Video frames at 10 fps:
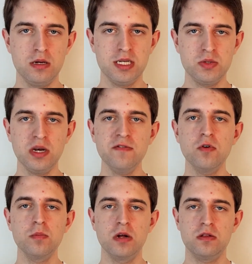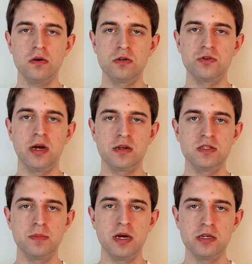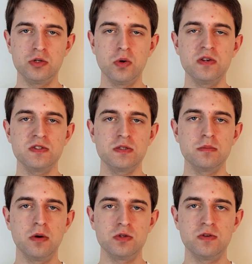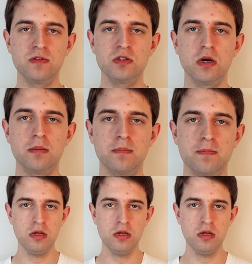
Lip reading: A 24-month contract is a better choice most of the time.